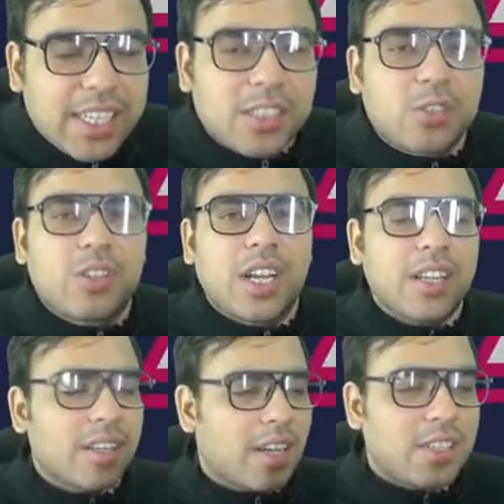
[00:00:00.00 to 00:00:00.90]

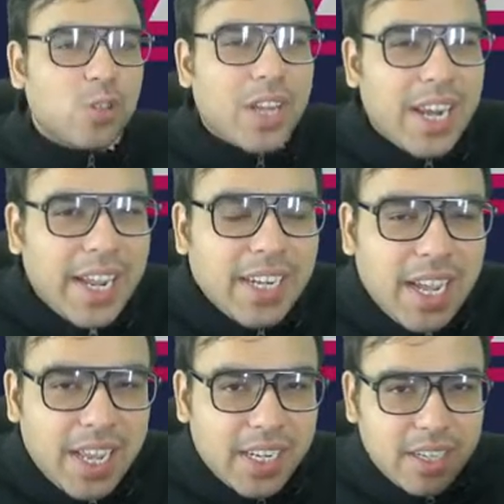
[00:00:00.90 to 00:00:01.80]
Ashoka line
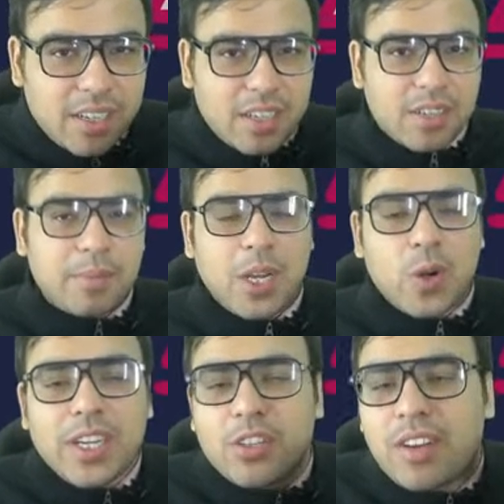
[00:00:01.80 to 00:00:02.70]
and
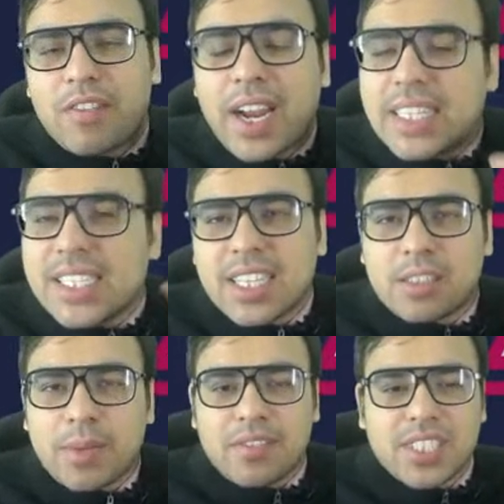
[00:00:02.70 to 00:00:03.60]
below it, you will find this
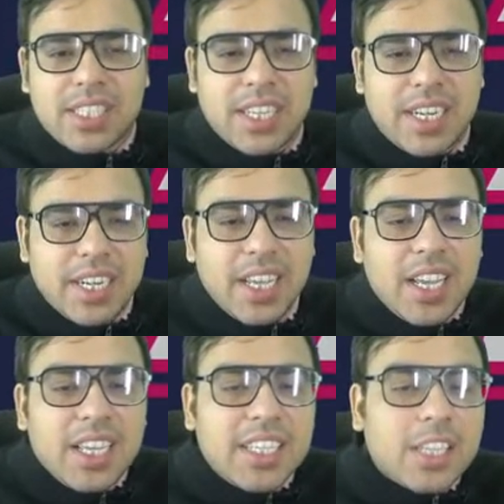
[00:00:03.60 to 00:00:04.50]
Satmev Jayate written.
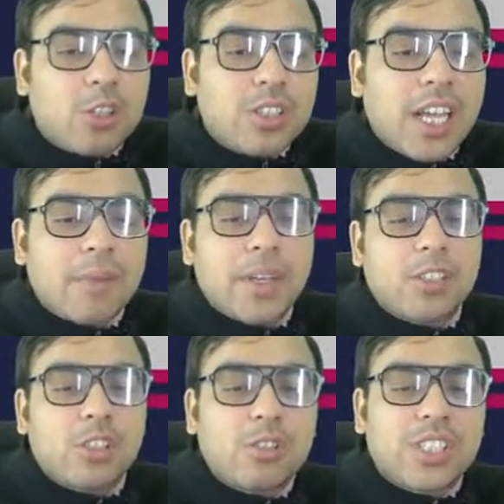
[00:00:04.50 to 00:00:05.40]
Yato
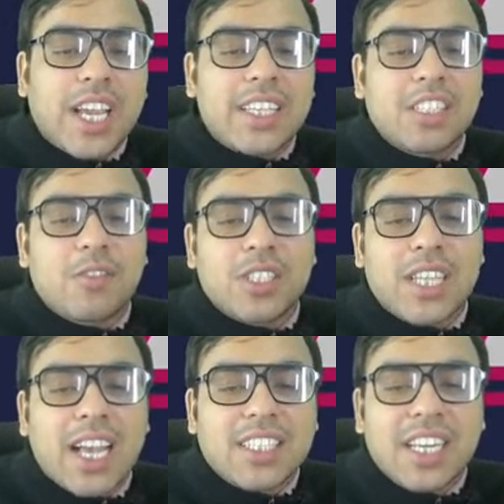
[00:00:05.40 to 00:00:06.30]
Dharmastato Jaya, this was
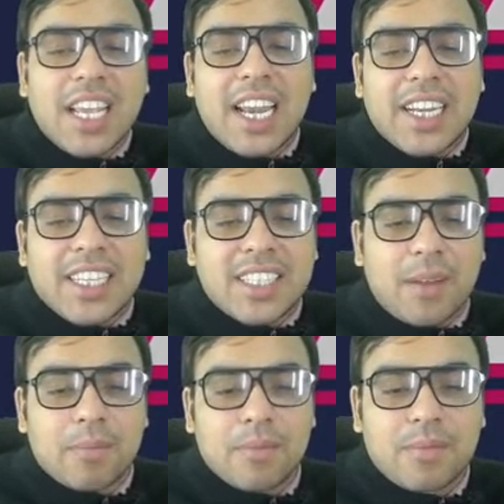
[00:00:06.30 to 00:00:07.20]
asked in ELET
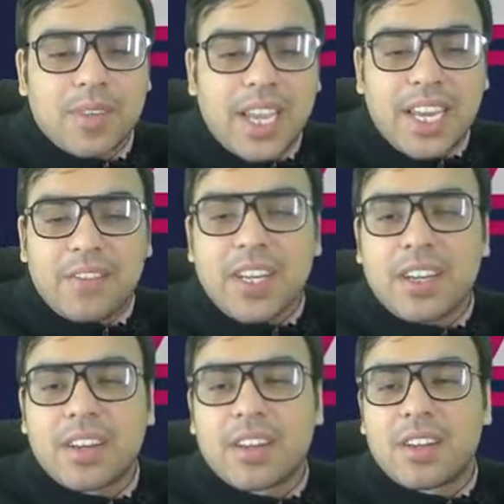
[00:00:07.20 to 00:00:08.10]
exam. Anyone?
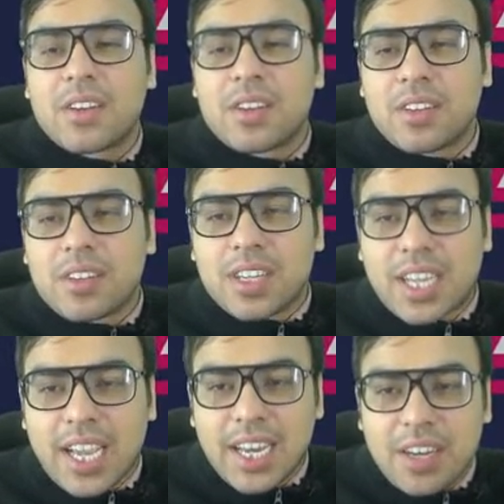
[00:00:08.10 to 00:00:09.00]

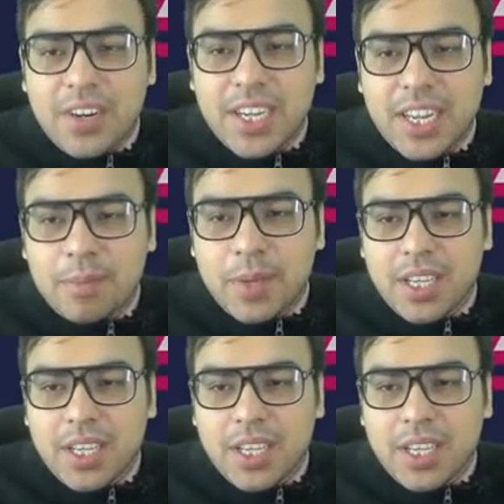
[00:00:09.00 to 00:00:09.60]
Can anyone tell me?